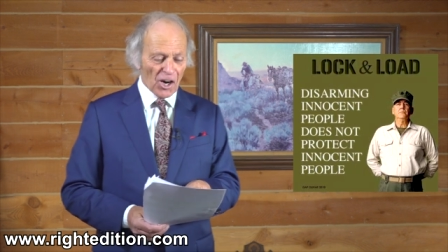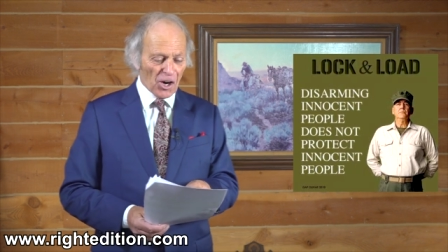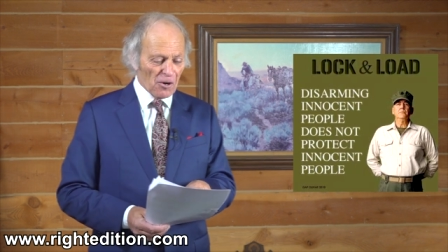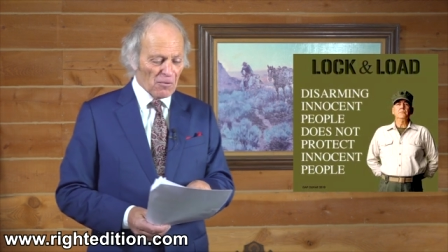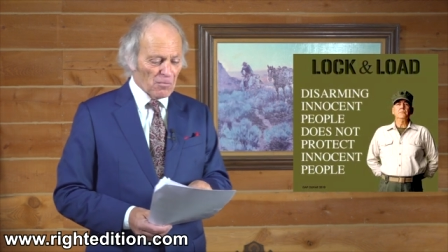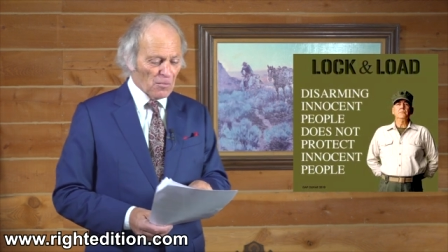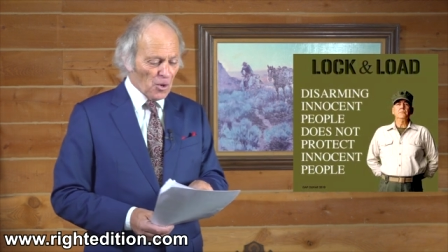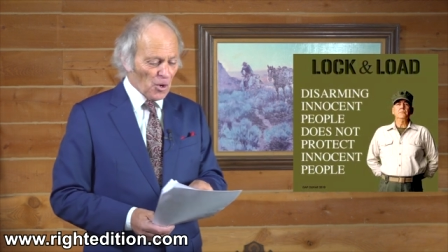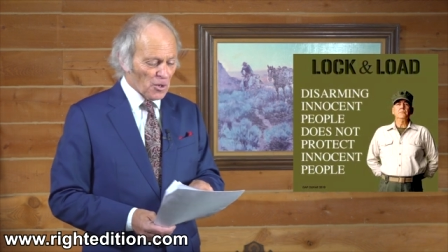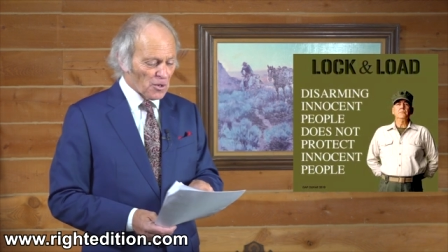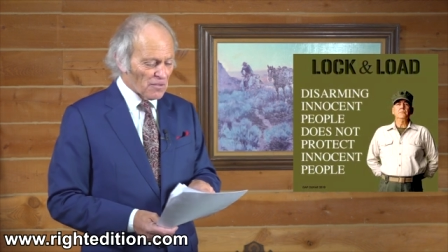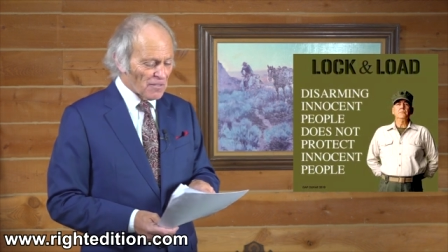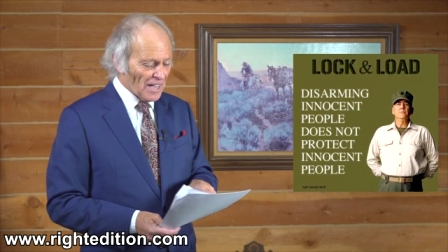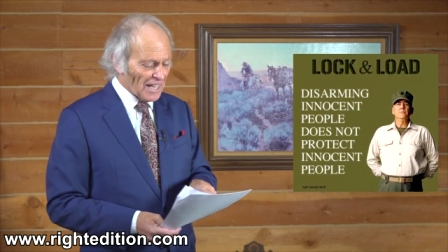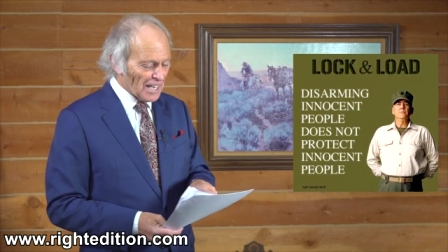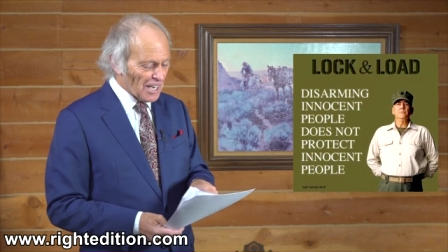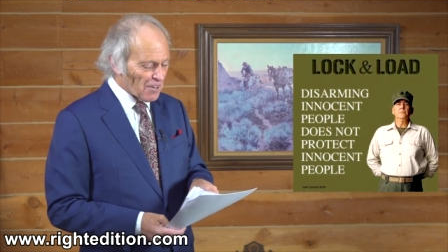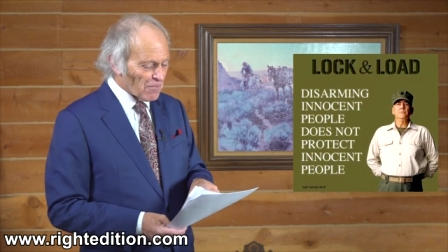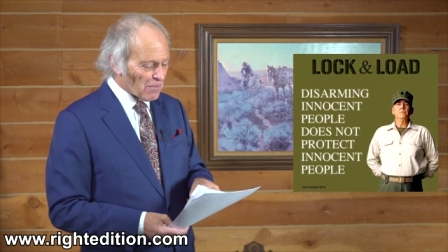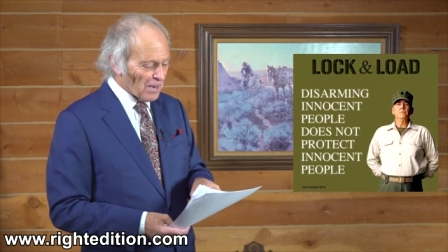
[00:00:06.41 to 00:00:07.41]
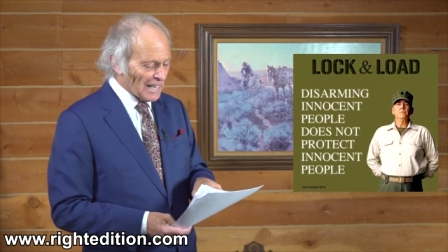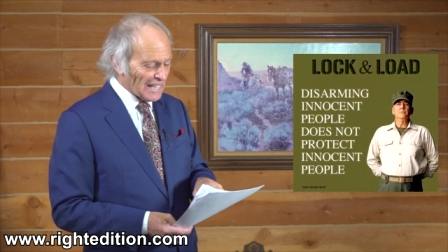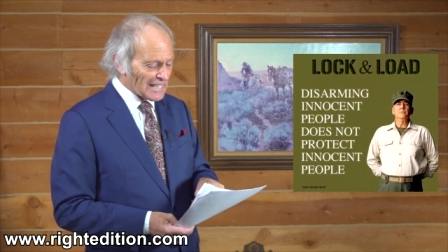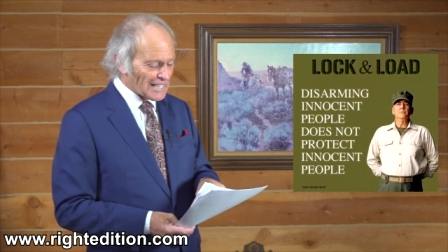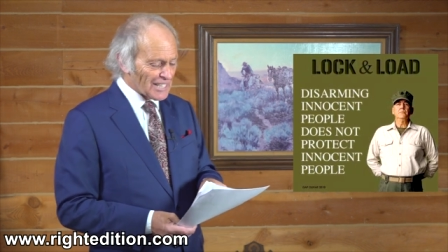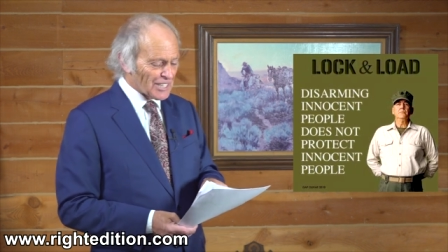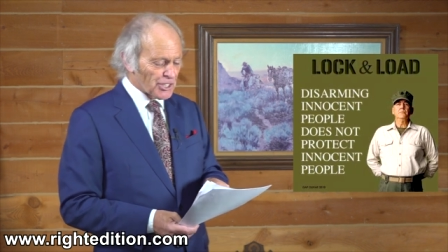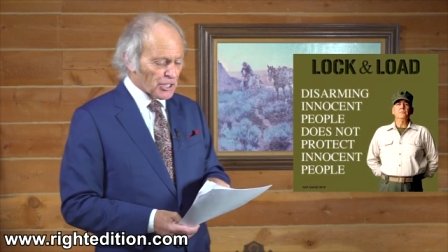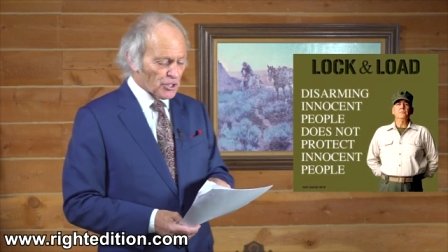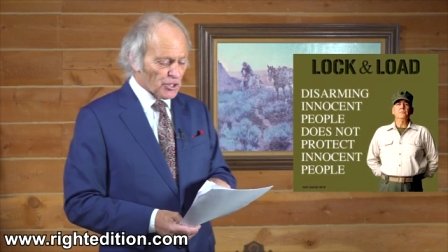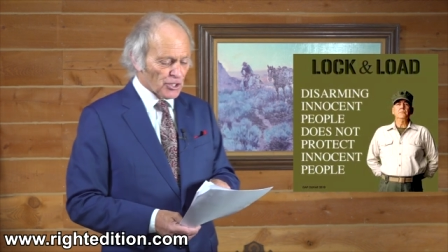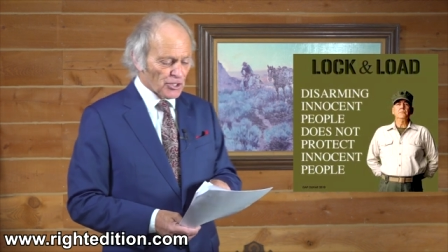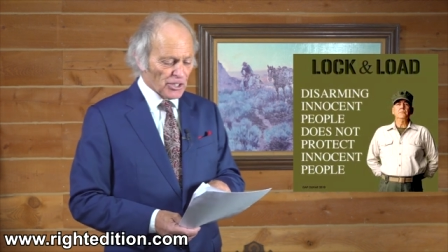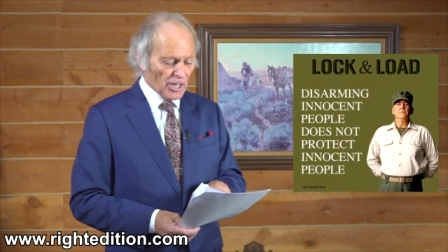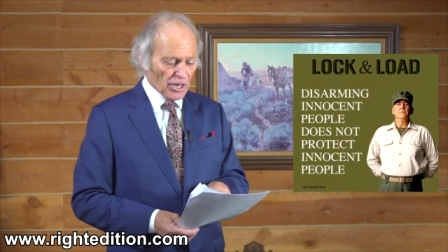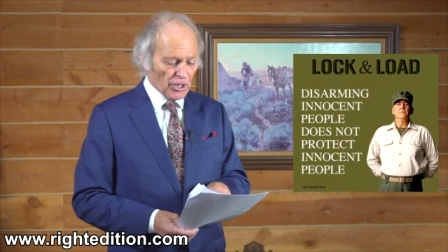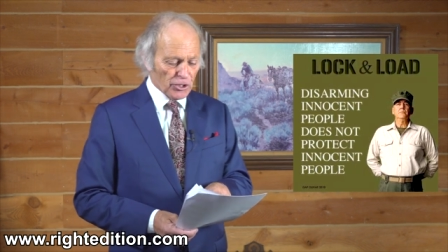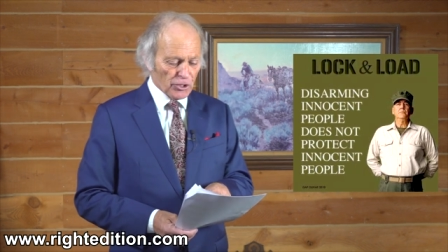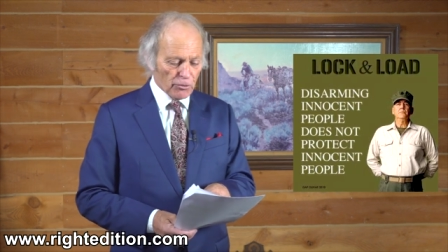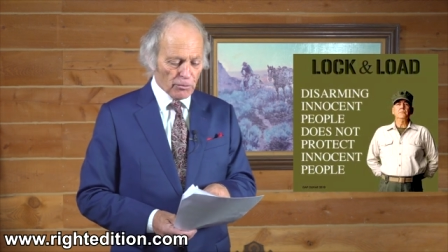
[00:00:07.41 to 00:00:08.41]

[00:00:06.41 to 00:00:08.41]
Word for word: are motivated by a sincere desire